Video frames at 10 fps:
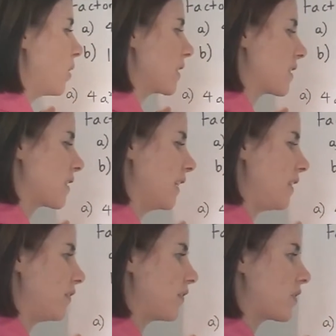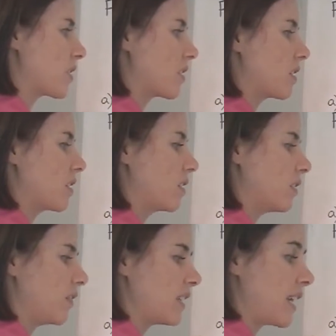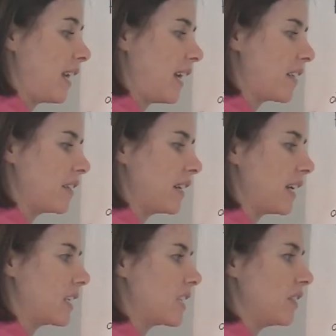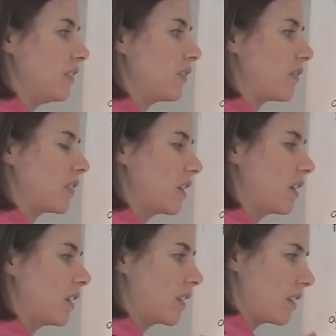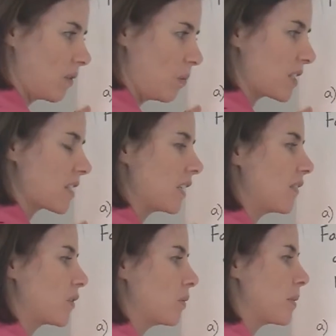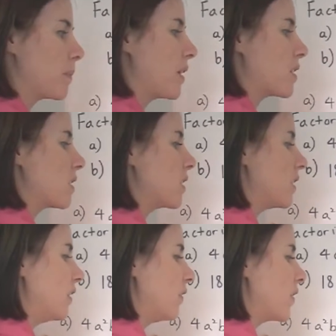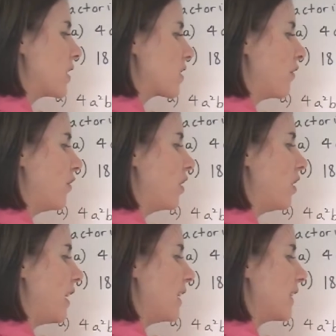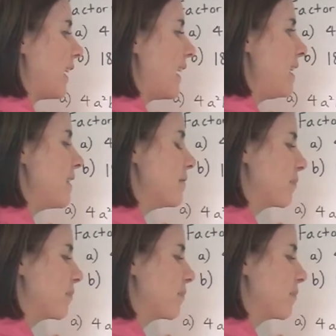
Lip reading: what's left, if I take out the negative, what's left will be positive. There's a 4 and an A.